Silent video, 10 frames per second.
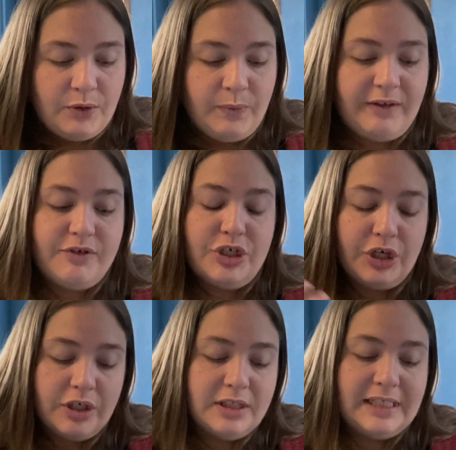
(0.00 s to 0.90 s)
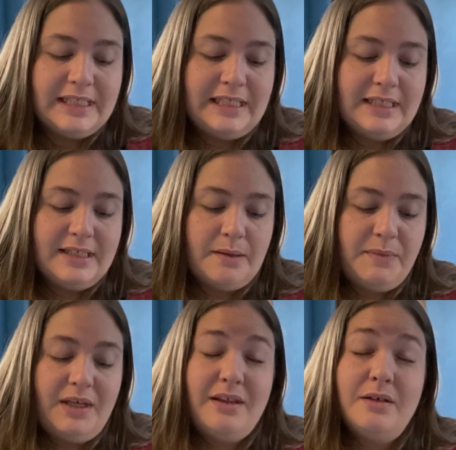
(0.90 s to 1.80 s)
We have turned it into
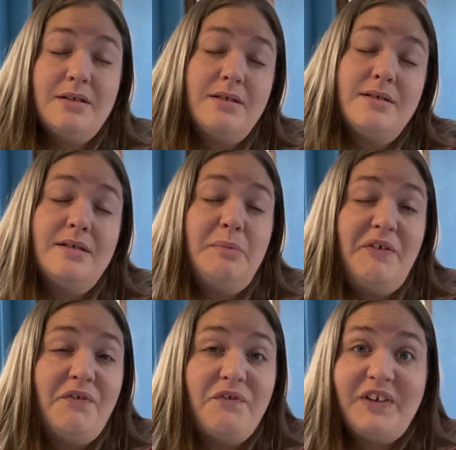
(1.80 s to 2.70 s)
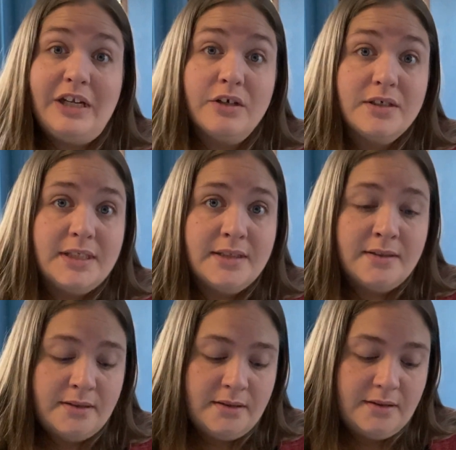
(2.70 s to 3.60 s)
something that's to be feared.
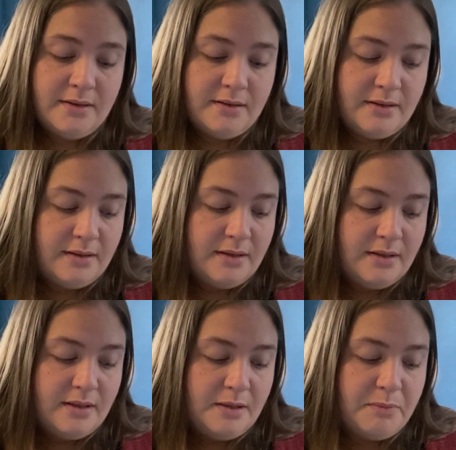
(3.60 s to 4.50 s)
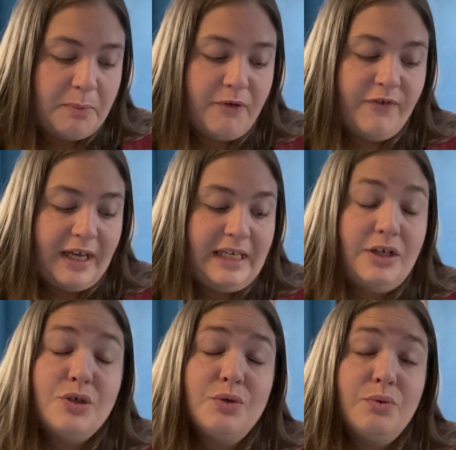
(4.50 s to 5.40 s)
By
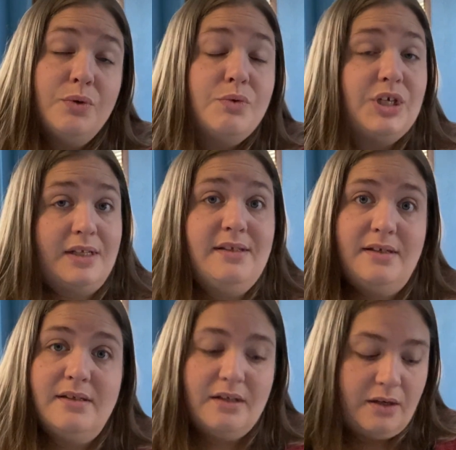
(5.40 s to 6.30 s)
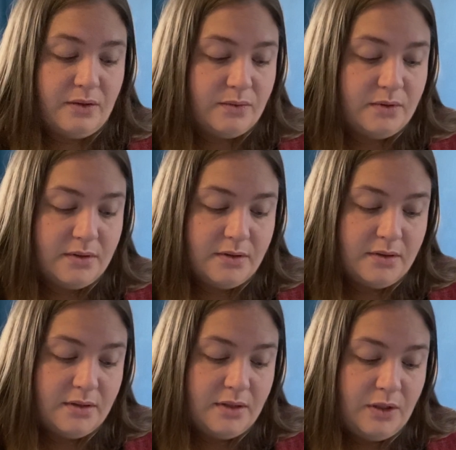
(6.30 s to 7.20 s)
providing true justice, though,
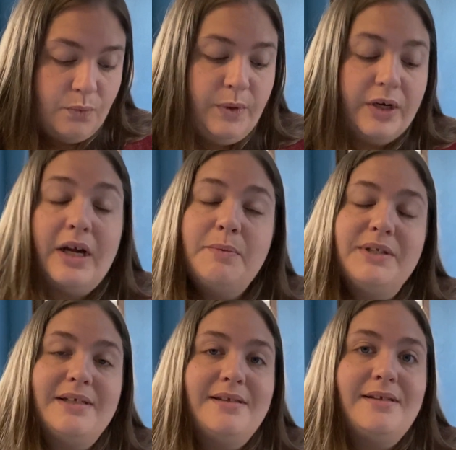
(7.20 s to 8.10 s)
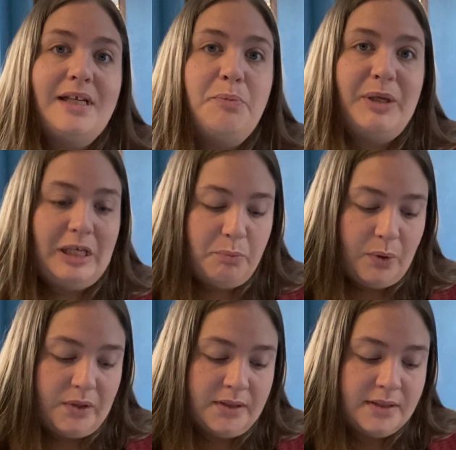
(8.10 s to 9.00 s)
we are able to see
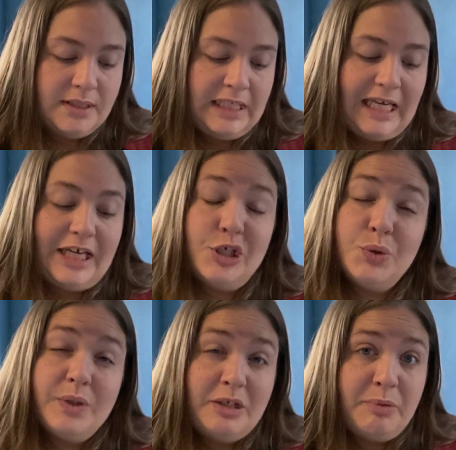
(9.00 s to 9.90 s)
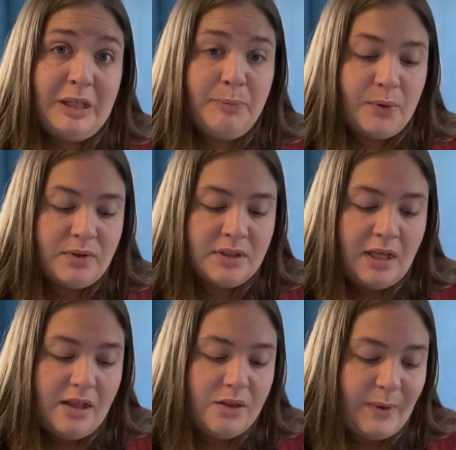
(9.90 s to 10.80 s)
people and treat people
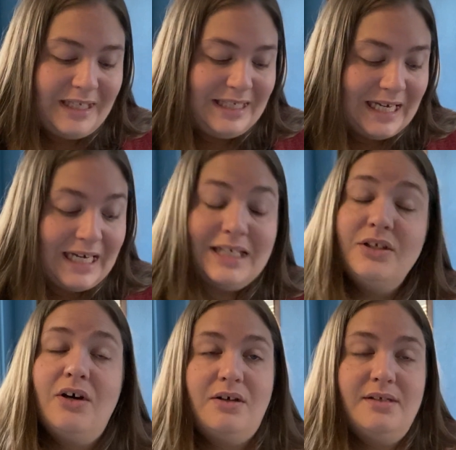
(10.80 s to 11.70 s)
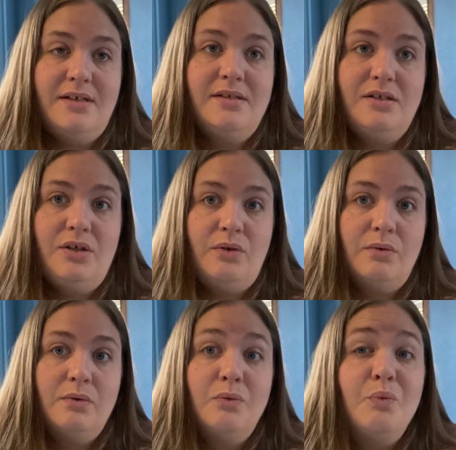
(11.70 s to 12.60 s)
the way God calls us to,
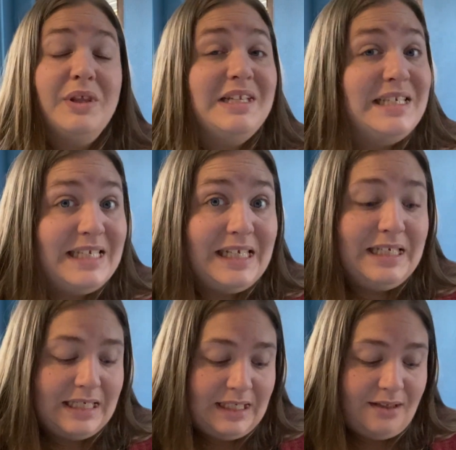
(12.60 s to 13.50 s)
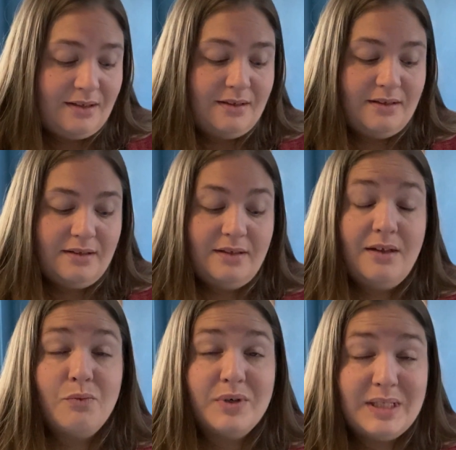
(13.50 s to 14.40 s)
with dignity,
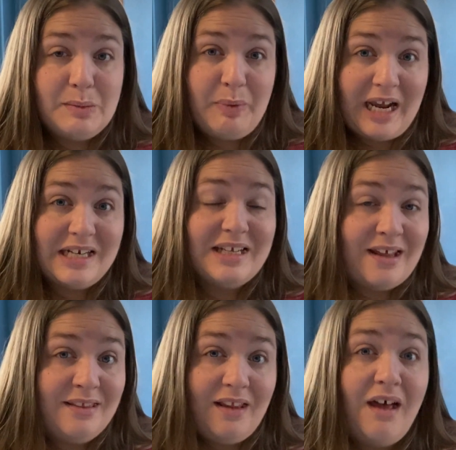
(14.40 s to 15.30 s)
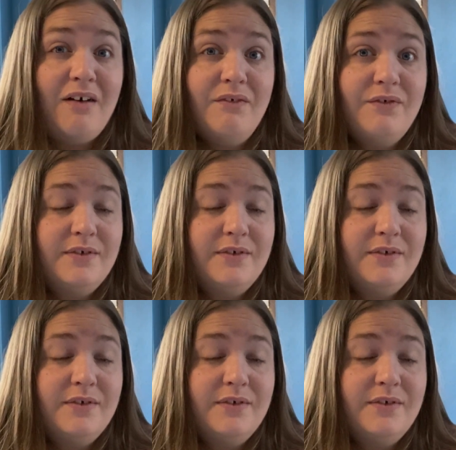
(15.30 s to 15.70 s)
respect, and love.